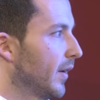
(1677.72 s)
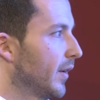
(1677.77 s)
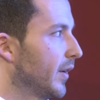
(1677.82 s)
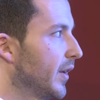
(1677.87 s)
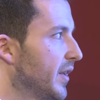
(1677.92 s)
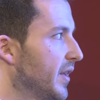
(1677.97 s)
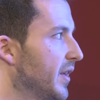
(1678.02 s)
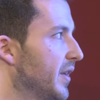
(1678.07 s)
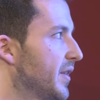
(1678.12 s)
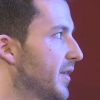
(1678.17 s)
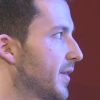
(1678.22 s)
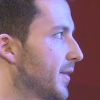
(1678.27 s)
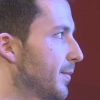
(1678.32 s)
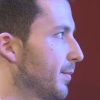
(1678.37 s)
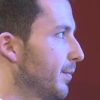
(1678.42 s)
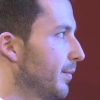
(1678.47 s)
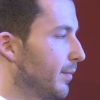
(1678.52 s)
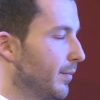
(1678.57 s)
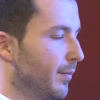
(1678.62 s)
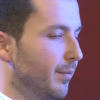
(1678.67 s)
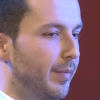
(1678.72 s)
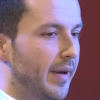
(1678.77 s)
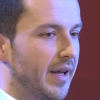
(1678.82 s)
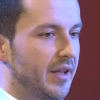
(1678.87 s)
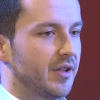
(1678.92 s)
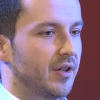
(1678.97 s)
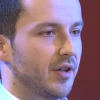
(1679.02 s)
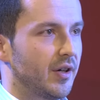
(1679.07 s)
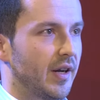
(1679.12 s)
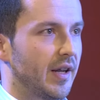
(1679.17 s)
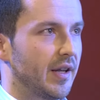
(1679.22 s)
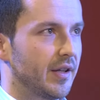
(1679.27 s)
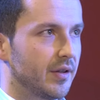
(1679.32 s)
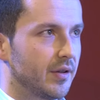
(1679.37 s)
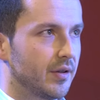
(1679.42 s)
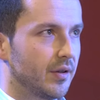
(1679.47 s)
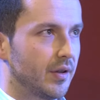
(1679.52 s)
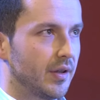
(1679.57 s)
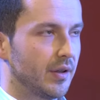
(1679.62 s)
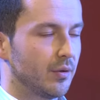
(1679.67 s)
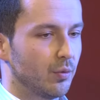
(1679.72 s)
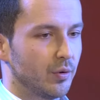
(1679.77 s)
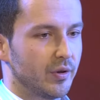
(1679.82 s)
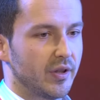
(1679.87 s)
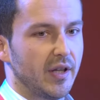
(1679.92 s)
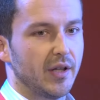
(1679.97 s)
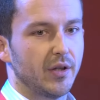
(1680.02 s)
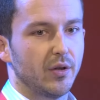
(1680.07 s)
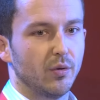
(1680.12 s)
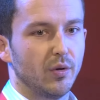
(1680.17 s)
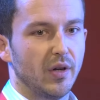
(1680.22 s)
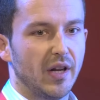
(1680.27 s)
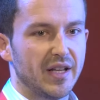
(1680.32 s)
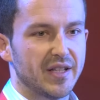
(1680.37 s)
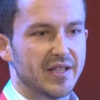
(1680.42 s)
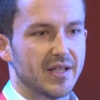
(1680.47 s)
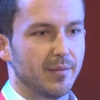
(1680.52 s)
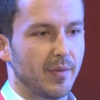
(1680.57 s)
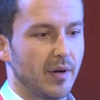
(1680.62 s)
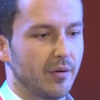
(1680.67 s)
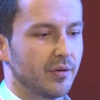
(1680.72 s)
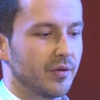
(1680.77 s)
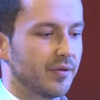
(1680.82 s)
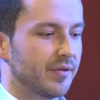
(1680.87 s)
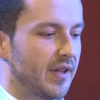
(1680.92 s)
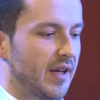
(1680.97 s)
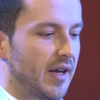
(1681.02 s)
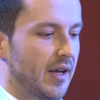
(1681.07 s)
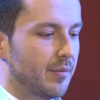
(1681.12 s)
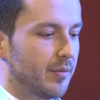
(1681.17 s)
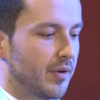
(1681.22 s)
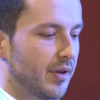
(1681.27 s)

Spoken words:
it's better and it would take you less amount of time